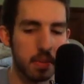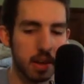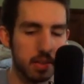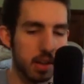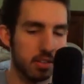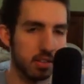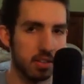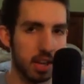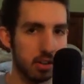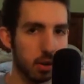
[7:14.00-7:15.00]
they
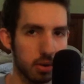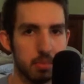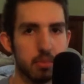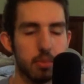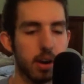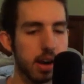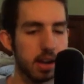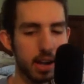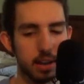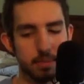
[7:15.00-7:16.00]
told him, right?
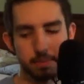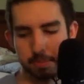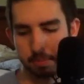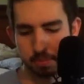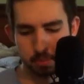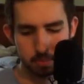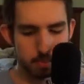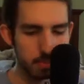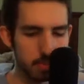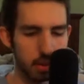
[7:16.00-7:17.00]
And
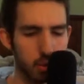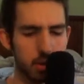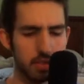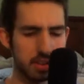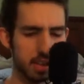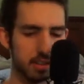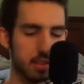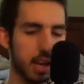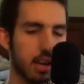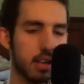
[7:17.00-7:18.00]
one of the things
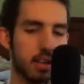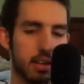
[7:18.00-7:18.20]
that